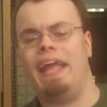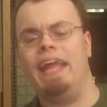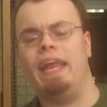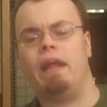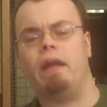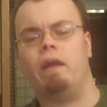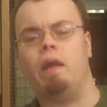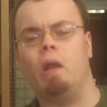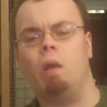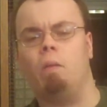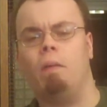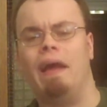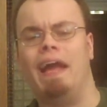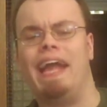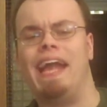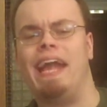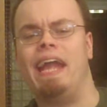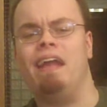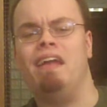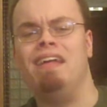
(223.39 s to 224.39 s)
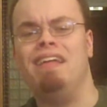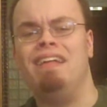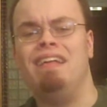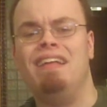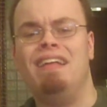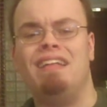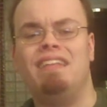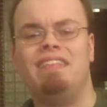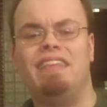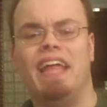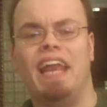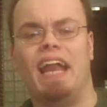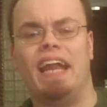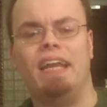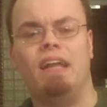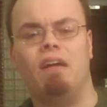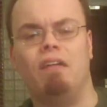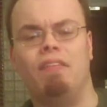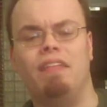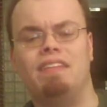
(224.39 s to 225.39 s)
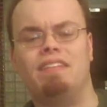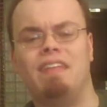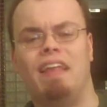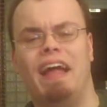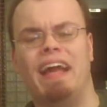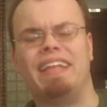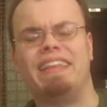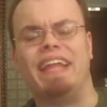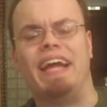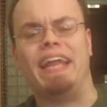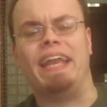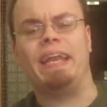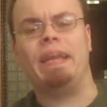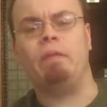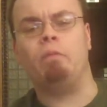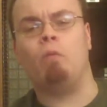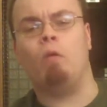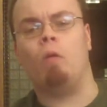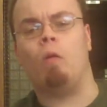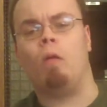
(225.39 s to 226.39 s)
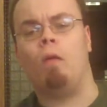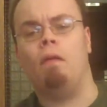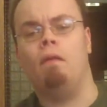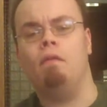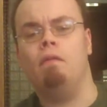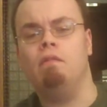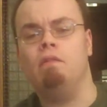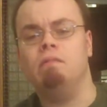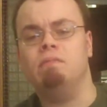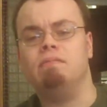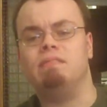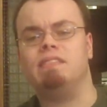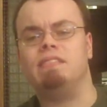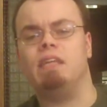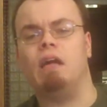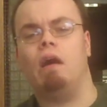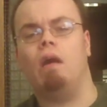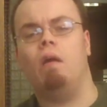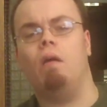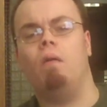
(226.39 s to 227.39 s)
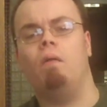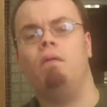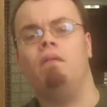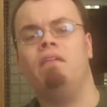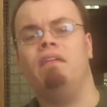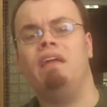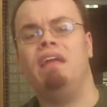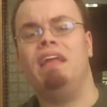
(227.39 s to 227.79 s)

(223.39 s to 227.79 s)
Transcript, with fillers: in a good way, that I know that's like that anymore. So,